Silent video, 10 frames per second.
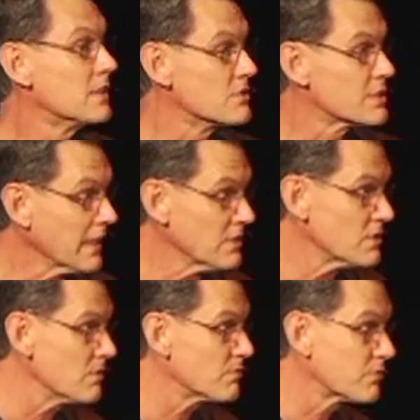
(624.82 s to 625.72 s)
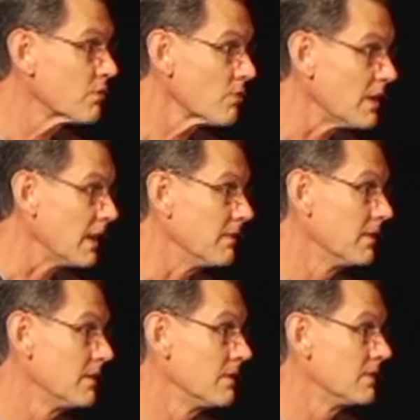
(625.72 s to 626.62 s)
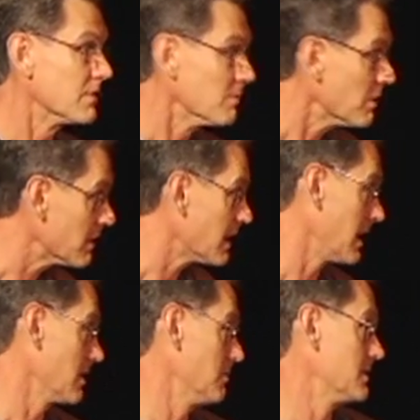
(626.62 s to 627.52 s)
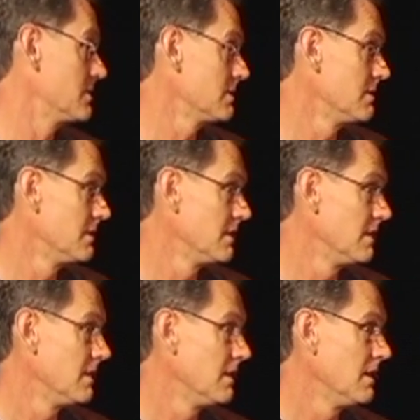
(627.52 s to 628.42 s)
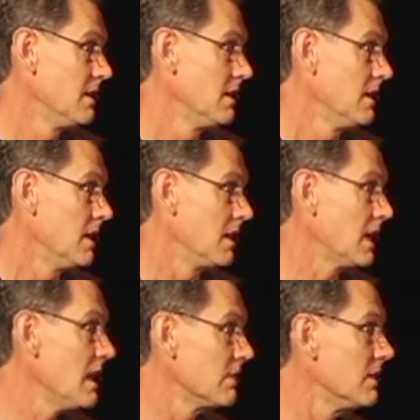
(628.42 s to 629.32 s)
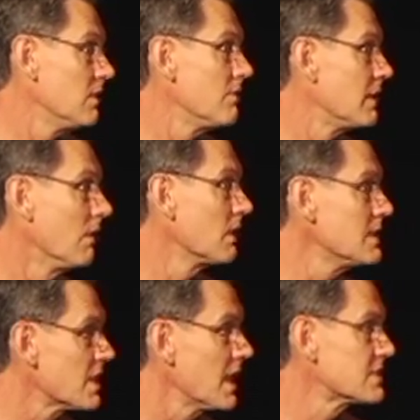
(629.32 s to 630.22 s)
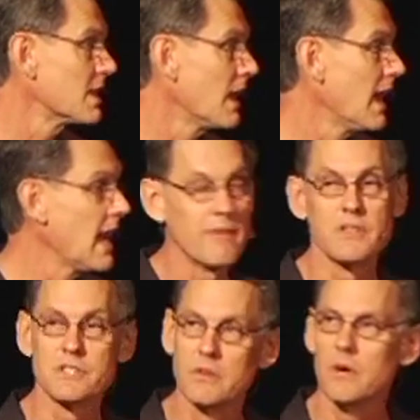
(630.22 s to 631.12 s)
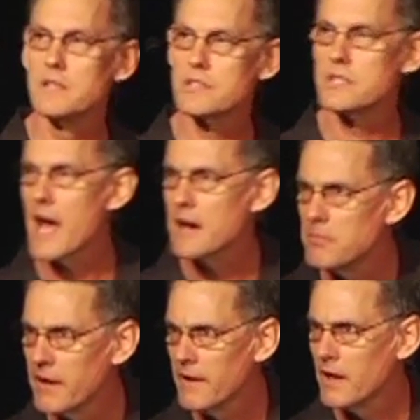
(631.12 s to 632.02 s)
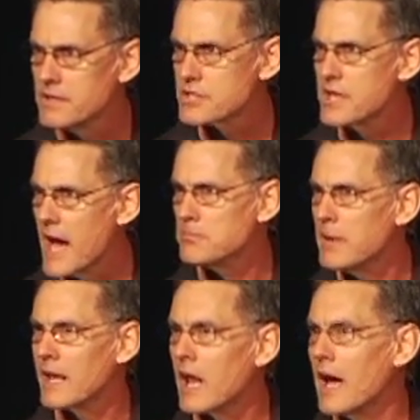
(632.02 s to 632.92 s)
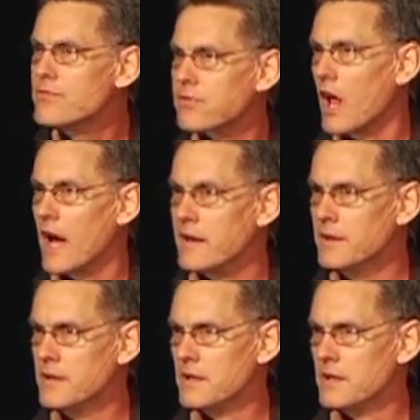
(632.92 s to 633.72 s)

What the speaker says: to set you free from your entanglements. And David knew the only chance I have is to unsnap my lifeline.